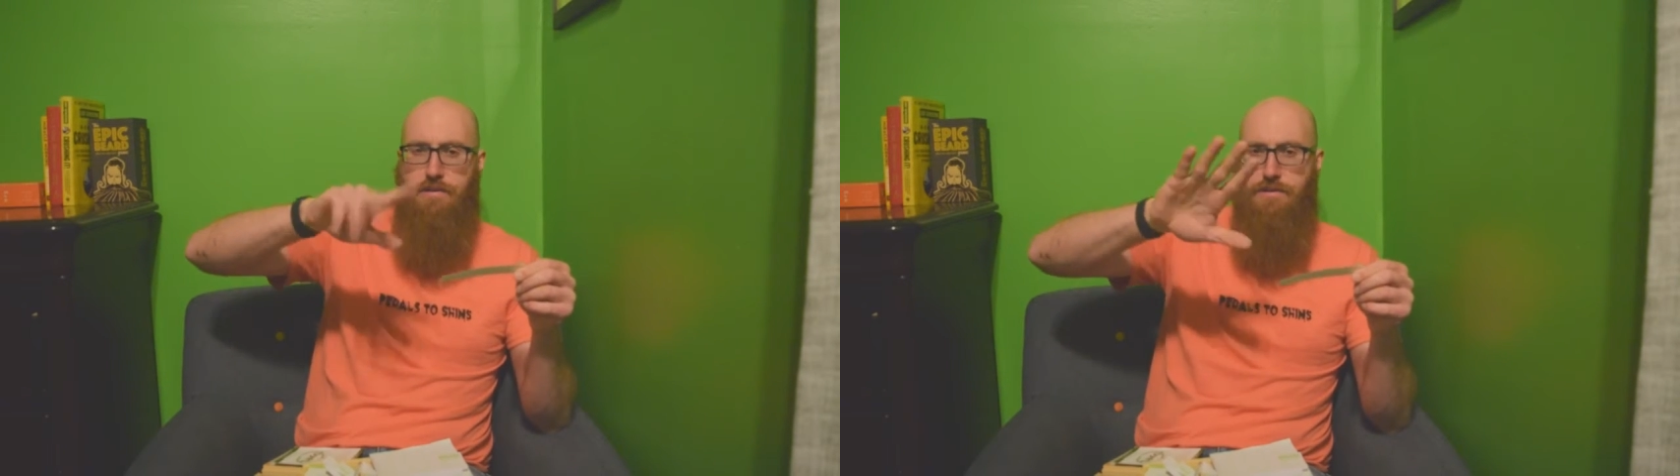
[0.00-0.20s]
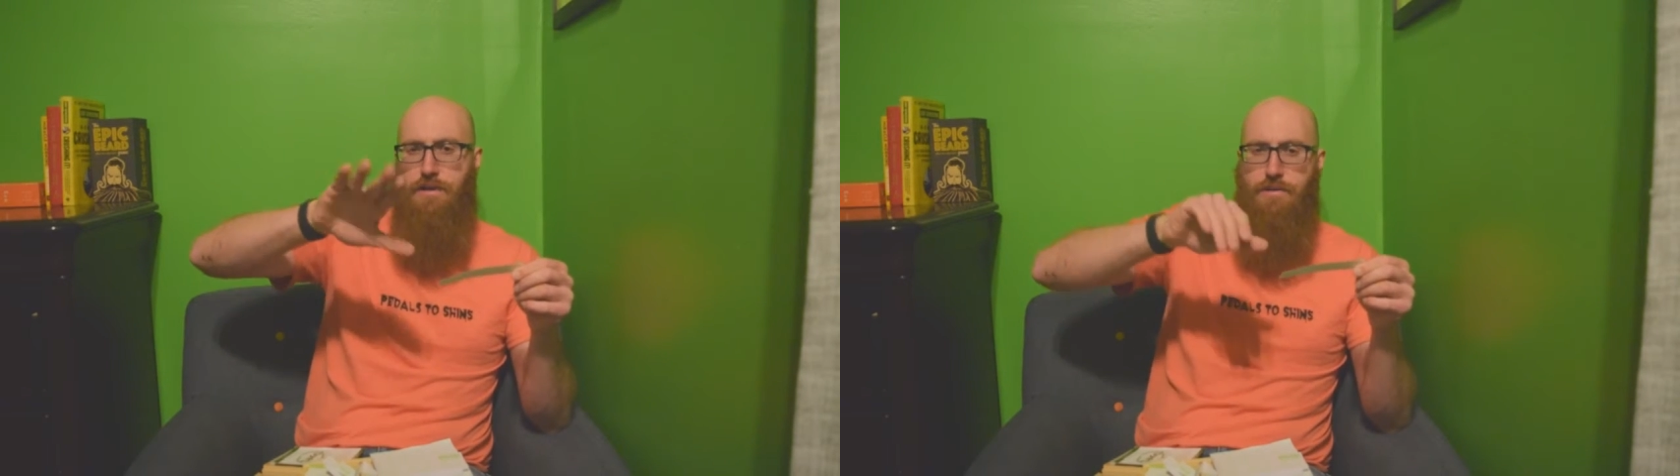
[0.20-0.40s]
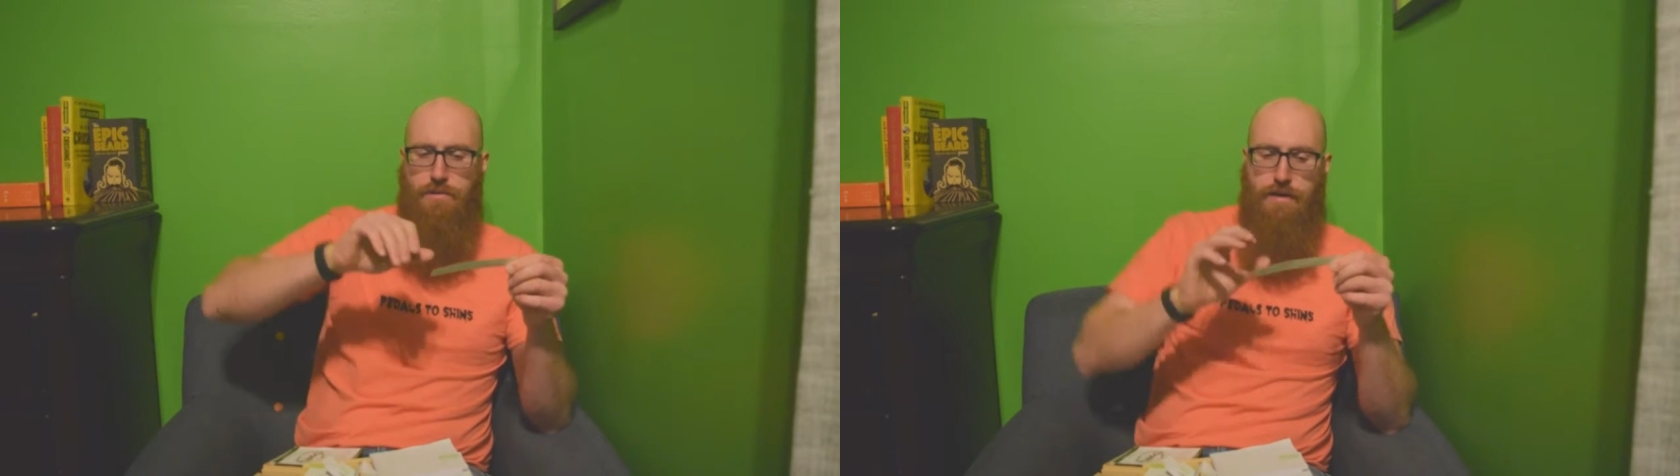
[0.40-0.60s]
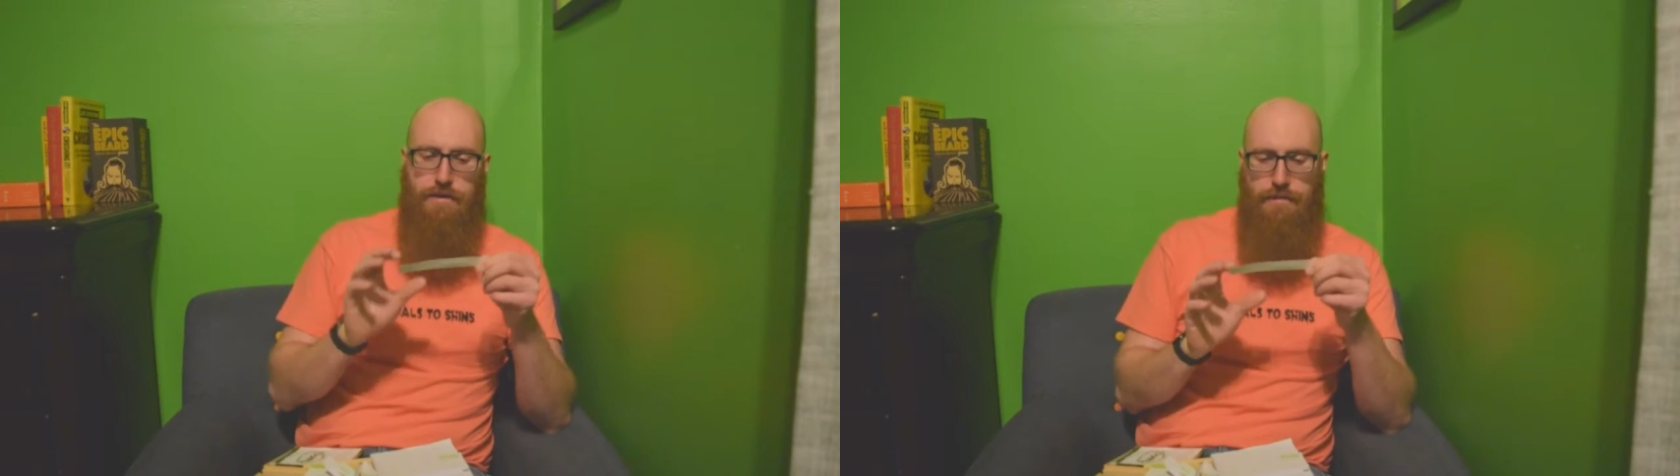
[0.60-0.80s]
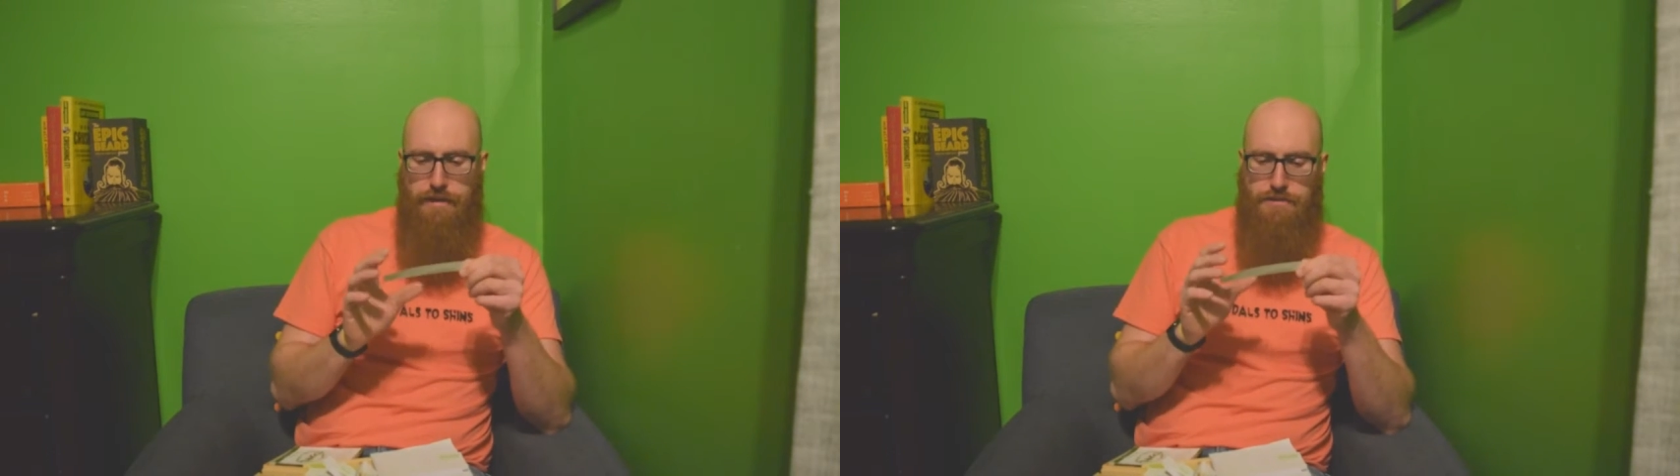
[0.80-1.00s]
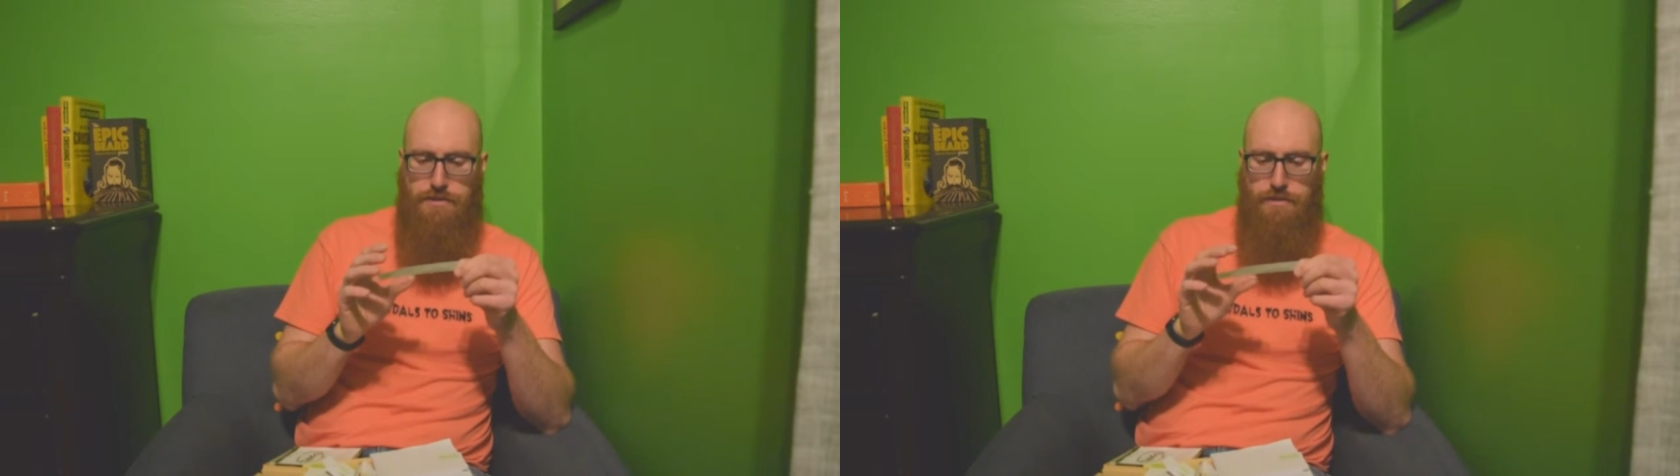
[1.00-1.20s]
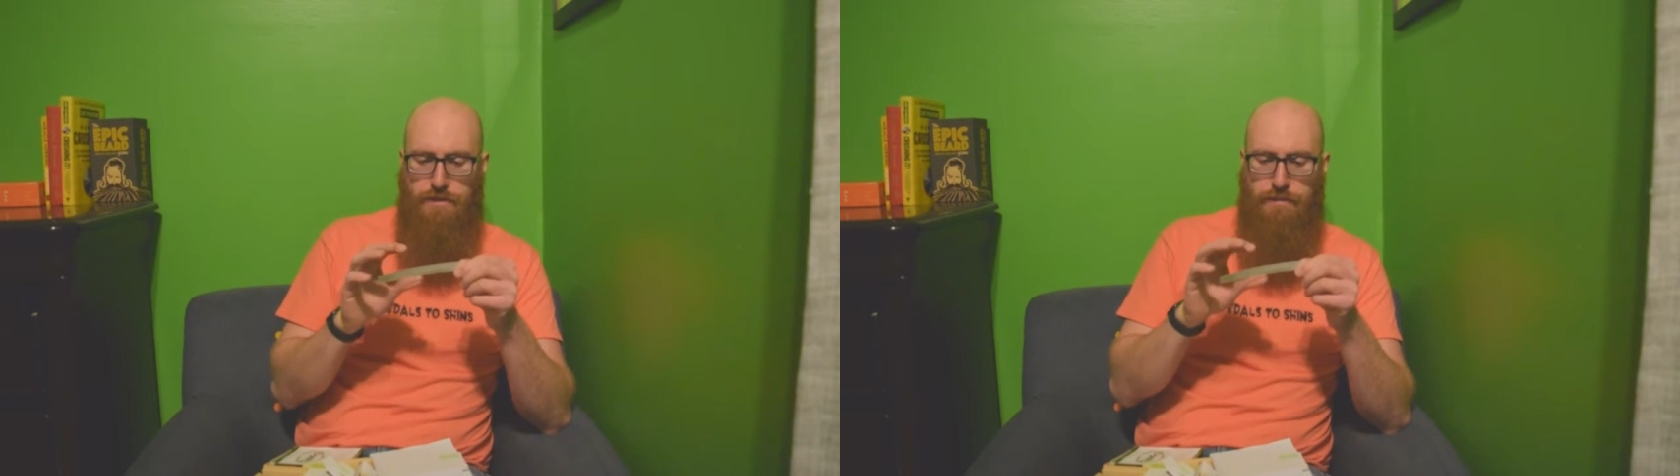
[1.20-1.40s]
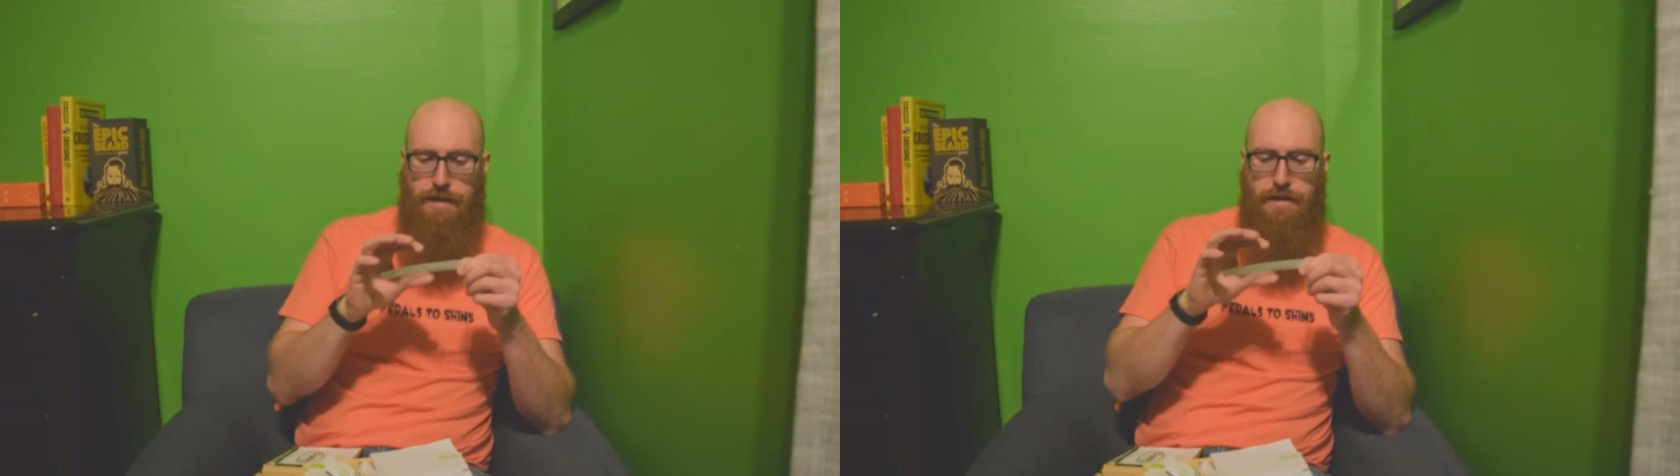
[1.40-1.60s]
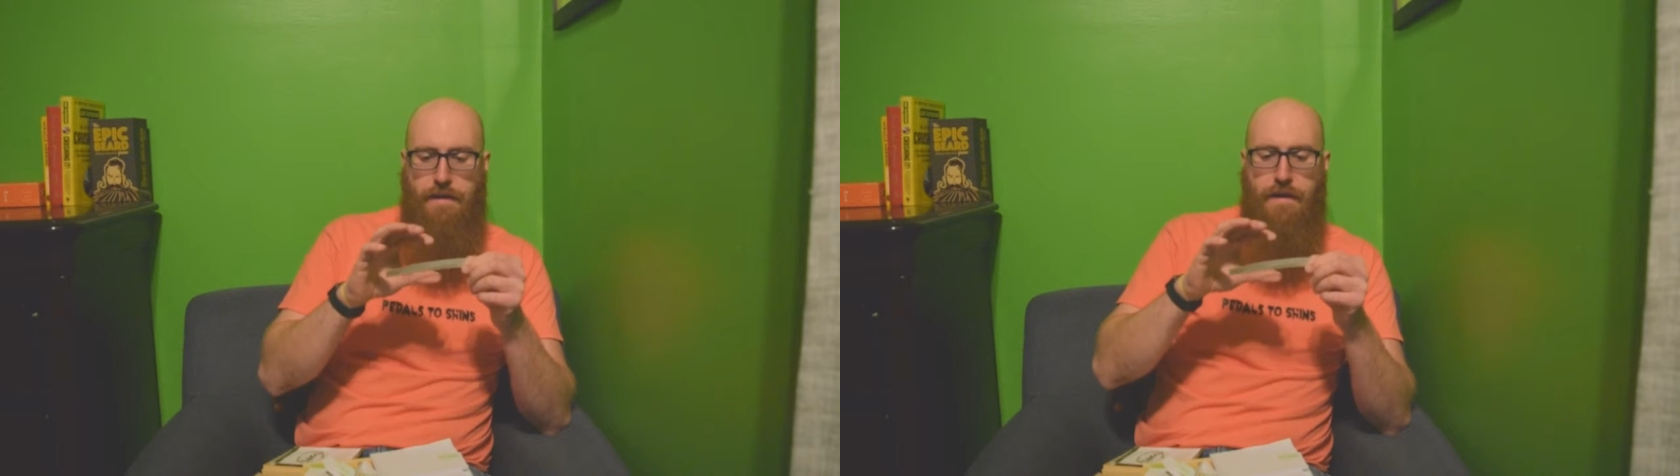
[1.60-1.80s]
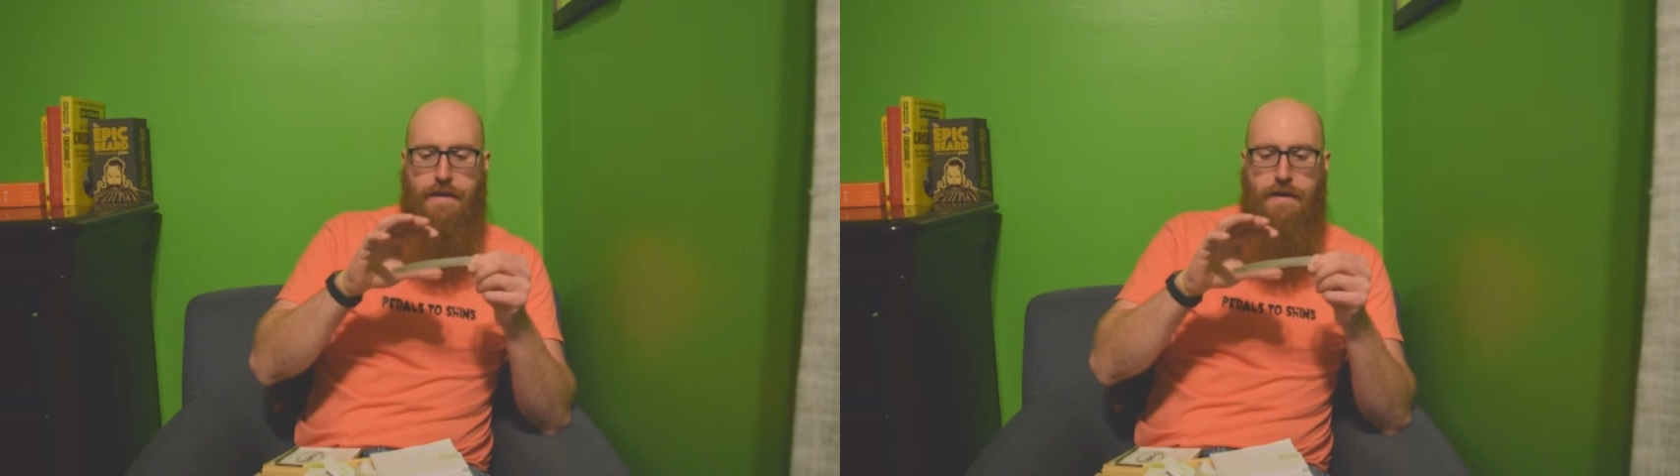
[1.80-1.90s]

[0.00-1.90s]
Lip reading: I'll go around rounds in a little bit.